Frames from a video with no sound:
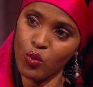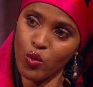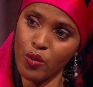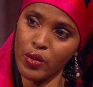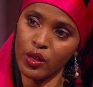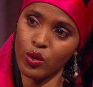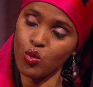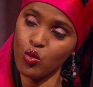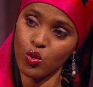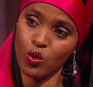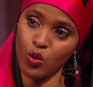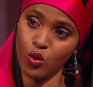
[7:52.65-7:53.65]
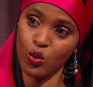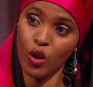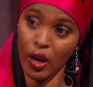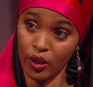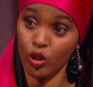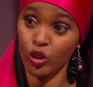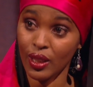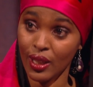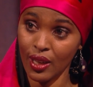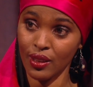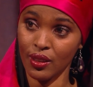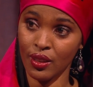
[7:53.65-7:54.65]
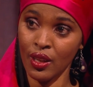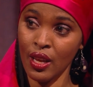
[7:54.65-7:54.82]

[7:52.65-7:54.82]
women who are not cut?